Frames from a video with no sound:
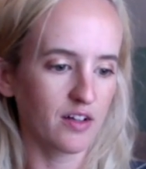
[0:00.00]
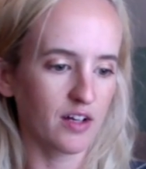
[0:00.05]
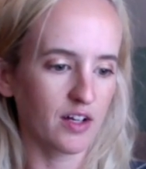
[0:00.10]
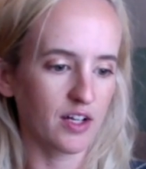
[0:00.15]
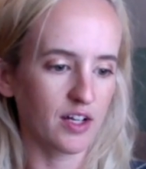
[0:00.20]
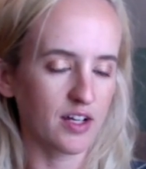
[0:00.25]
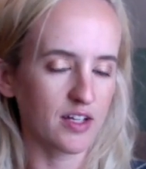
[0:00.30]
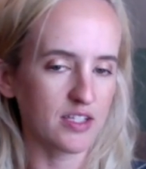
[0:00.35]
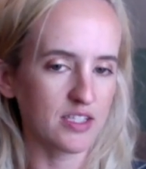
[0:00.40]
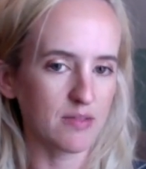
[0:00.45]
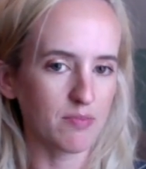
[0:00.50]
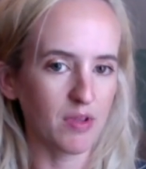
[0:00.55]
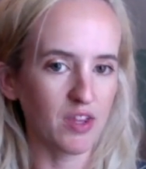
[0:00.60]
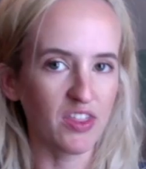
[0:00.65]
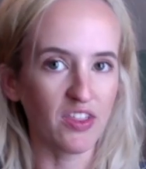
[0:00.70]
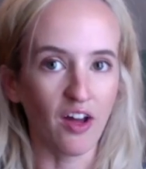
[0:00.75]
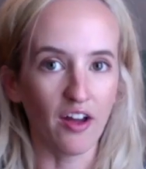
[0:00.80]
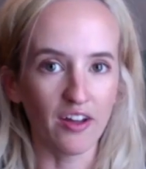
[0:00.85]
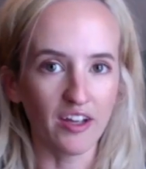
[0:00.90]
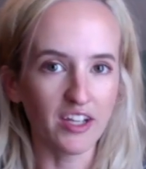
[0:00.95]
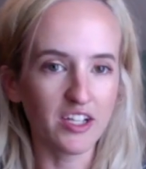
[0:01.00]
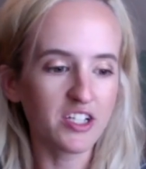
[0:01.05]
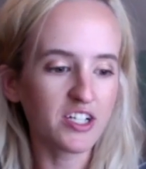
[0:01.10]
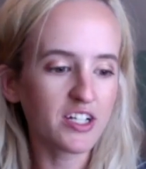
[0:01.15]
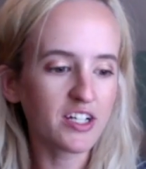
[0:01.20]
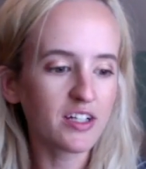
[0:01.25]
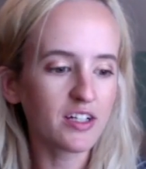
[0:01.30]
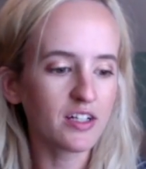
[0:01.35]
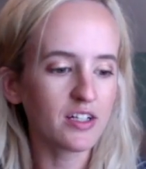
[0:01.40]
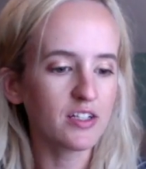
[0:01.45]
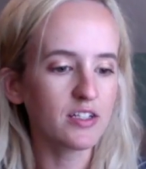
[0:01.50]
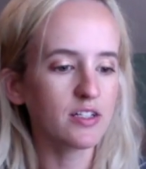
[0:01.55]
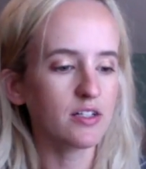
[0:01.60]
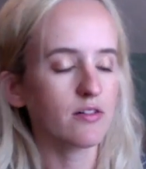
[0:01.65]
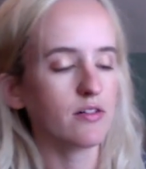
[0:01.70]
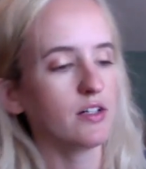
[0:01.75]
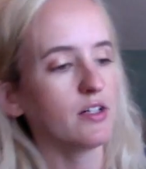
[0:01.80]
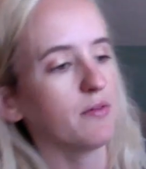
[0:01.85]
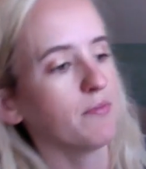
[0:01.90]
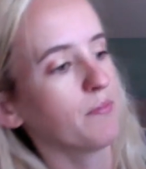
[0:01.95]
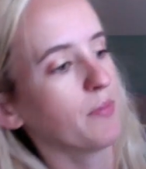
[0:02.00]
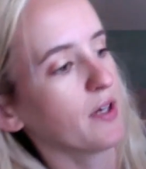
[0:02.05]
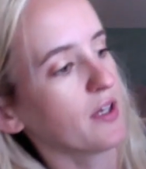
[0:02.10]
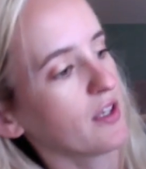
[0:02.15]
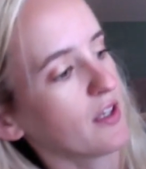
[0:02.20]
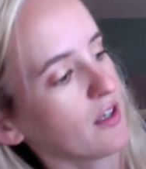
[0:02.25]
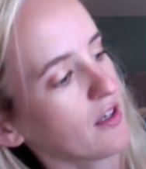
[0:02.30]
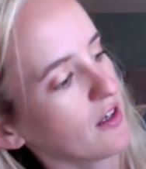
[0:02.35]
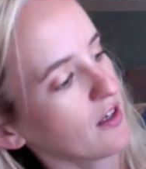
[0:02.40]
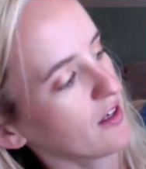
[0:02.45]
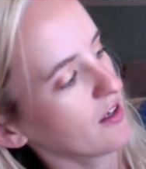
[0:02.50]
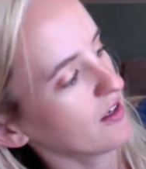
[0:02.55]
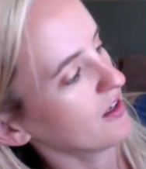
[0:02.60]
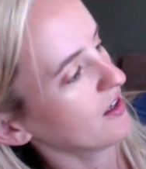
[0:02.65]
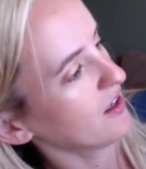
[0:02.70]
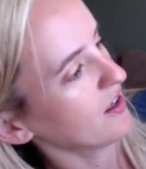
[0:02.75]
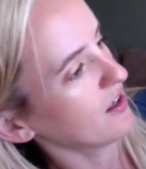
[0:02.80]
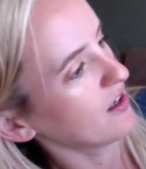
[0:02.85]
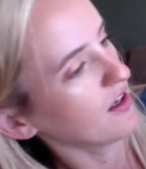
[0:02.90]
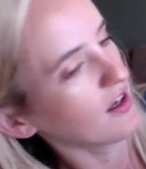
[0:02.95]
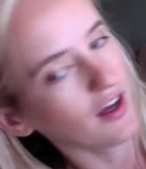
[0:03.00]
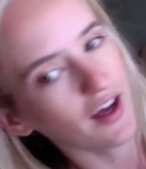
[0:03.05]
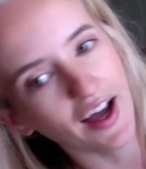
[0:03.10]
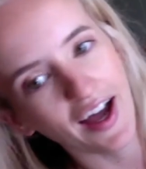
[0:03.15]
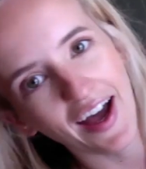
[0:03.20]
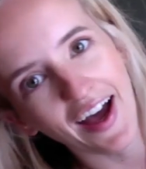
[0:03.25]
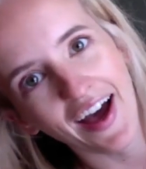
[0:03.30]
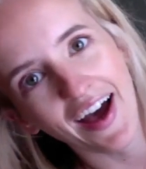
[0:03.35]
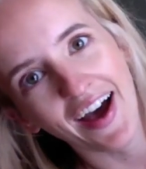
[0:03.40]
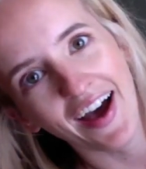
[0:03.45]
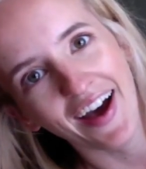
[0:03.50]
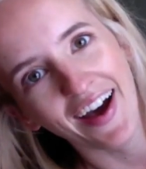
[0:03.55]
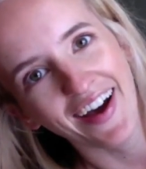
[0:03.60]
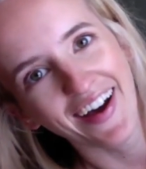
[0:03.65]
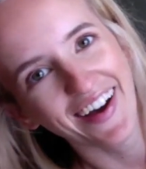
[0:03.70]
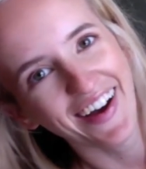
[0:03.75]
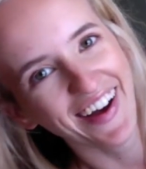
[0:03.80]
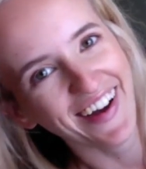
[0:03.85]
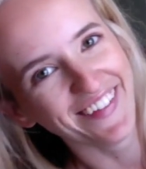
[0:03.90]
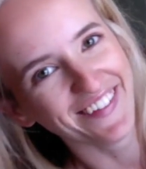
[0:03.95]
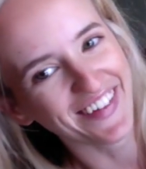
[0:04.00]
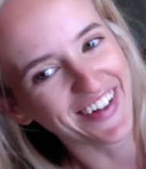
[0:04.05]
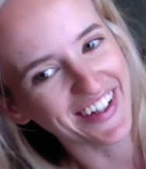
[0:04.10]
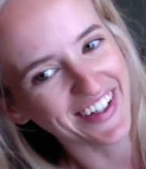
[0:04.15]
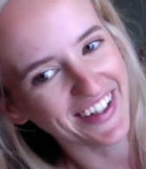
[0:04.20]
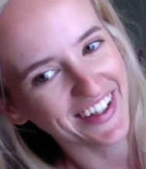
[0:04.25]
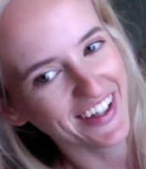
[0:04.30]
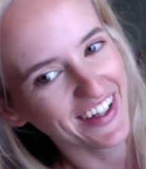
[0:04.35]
guess, mythology into it. But I'm like,